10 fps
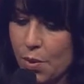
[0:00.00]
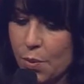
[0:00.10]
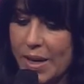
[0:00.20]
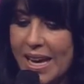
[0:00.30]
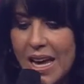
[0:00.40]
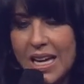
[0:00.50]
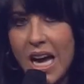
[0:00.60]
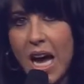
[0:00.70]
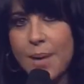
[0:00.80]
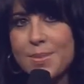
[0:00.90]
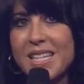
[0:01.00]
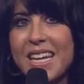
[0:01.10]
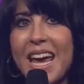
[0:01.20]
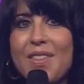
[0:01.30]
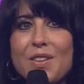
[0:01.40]
When we come
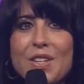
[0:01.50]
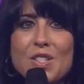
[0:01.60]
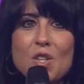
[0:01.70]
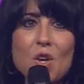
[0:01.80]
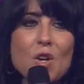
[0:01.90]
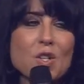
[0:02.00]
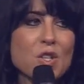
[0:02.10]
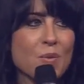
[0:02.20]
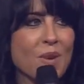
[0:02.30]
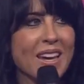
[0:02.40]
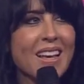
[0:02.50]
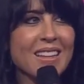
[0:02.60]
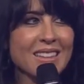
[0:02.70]
together in church and we